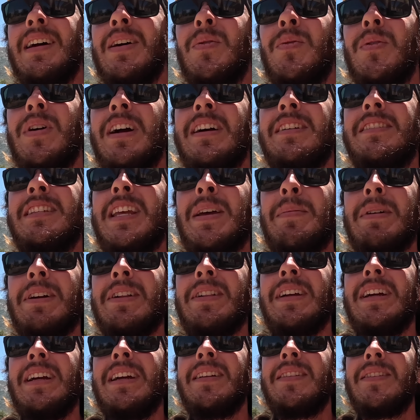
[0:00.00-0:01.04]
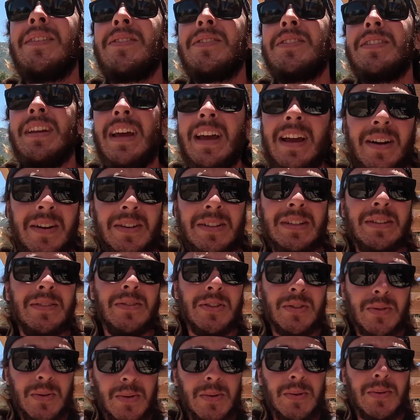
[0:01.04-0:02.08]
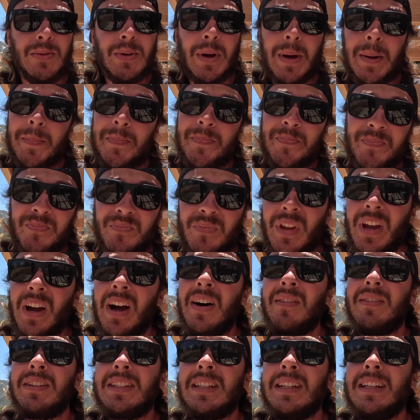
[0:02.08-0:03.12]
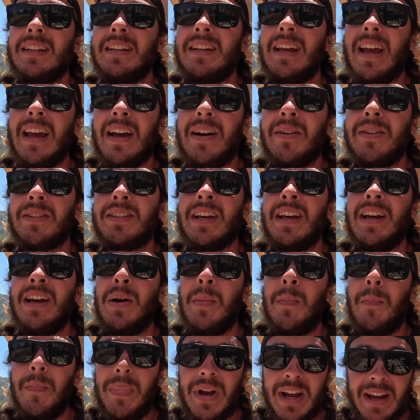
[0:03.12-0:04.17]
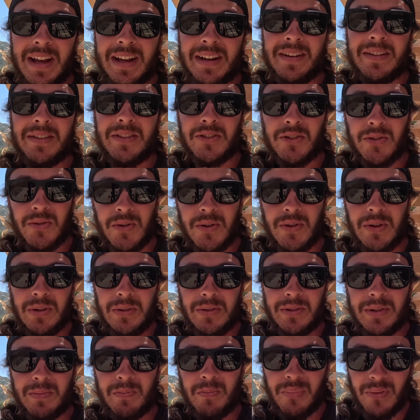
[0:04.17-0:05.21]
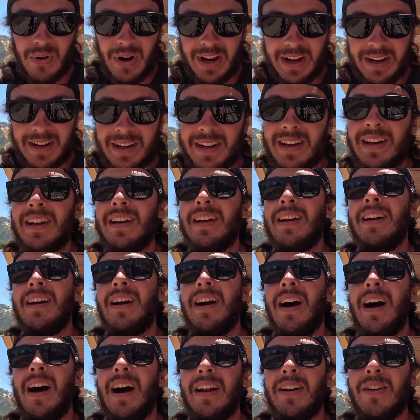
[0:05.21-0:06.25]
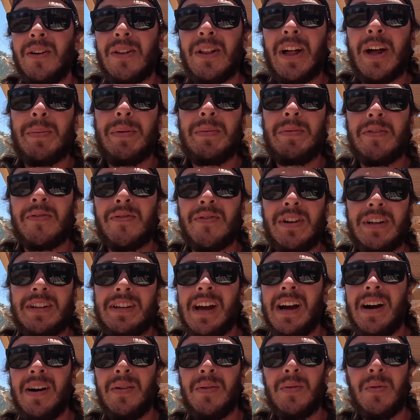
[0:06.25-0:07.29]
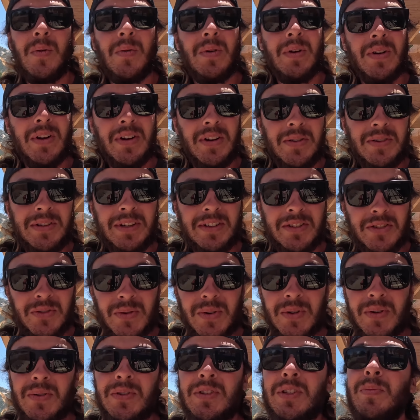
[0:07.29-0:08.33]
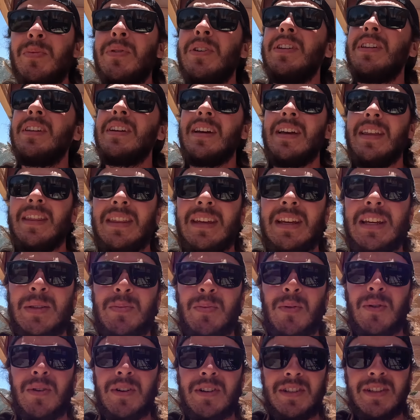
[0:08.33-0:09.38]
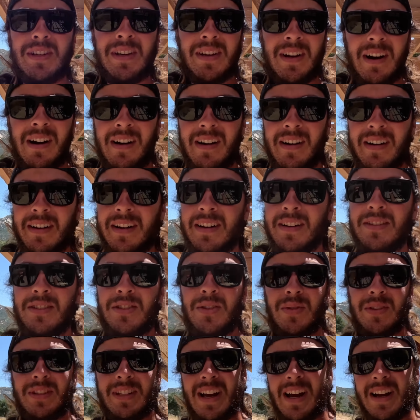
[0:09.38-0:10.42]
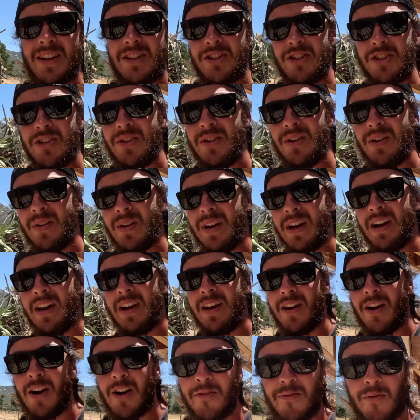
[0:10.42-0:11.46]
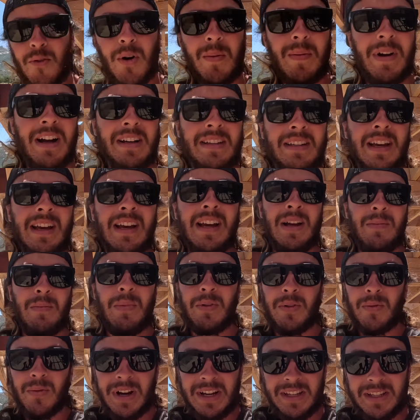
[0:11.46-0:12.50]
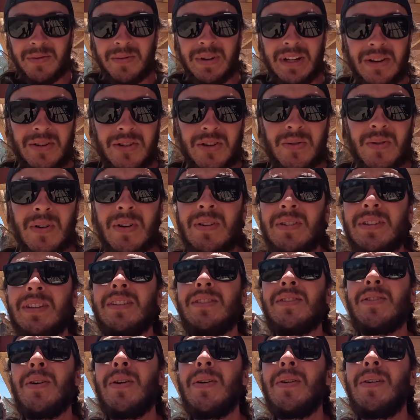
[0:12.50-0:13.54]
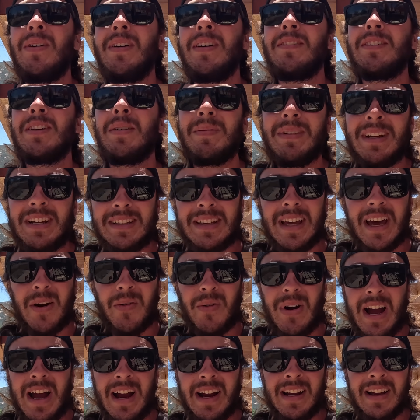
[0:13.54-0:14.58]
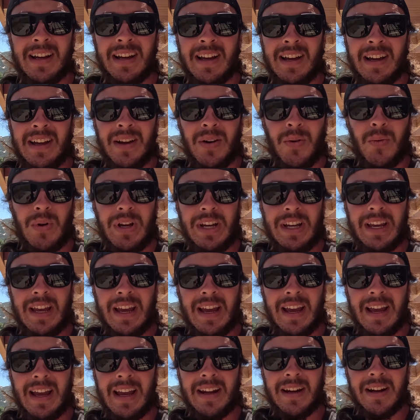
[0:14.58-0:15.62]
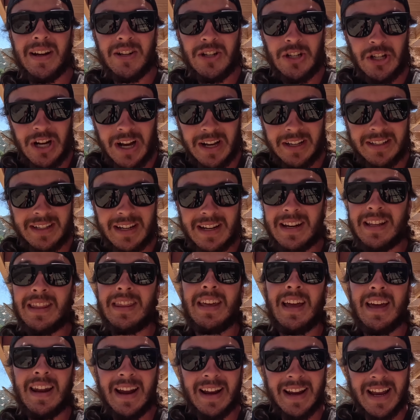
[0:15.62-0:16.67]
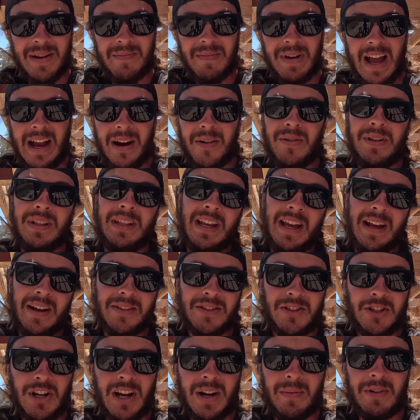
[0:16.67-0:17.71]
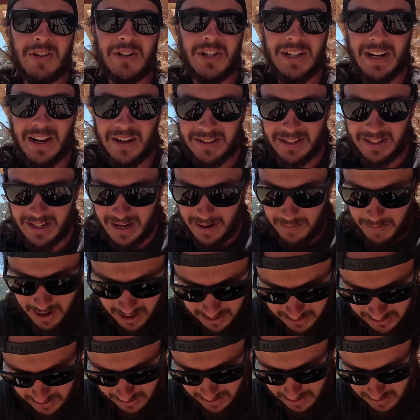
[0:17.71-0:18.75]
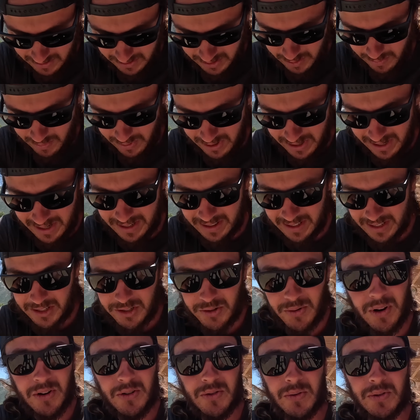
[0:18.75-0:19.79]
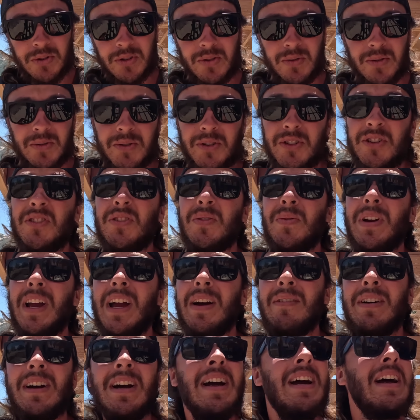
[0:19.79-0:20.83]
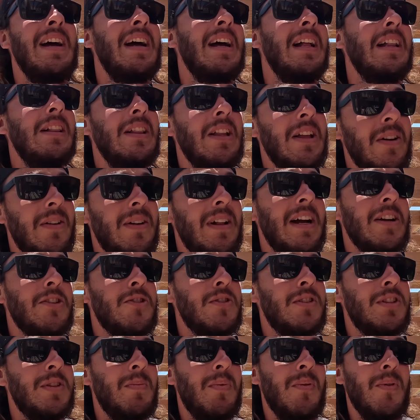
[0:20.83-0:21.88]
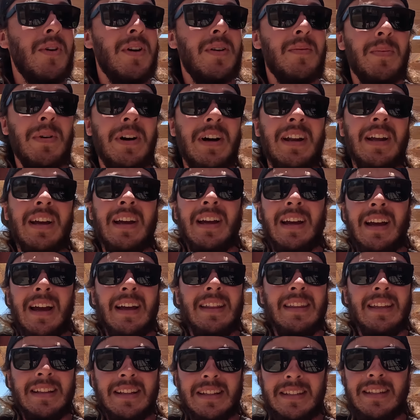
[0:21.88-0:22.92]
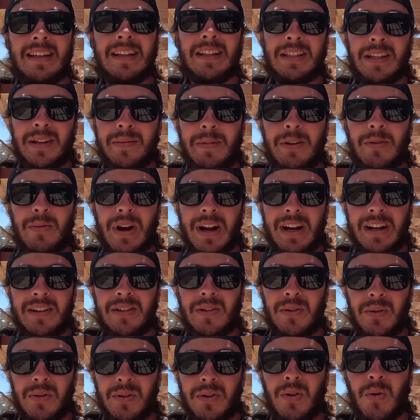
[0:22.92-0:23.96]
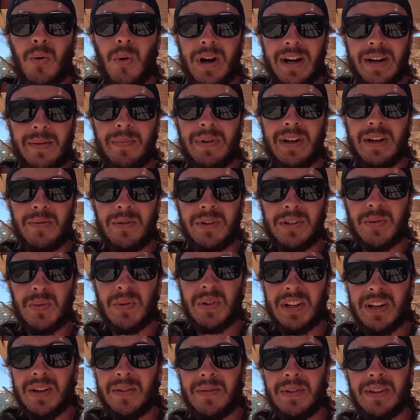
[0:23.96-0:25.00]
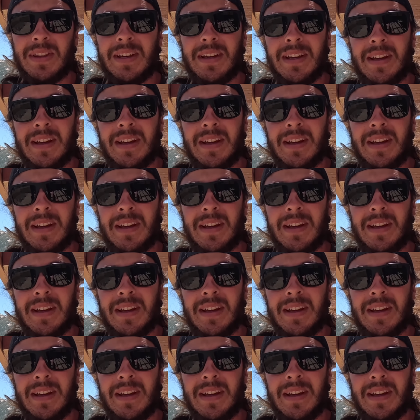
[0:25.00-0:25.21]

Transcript: whereas typically there's nails and there's screws, right? Obviously nails bend, screws break. I know a lot of people freaked out when we were using screws to put these boards on to attach to our 4x's, but the reason we use screws is so if something gets out of whack, we can adjust it. Then I came back with nails and shot a bunch of nails in, and I'm also going to put into these structural screws just so we have a little extra support, but I think this thing's gonna be rated to hold quite a bit once we're done with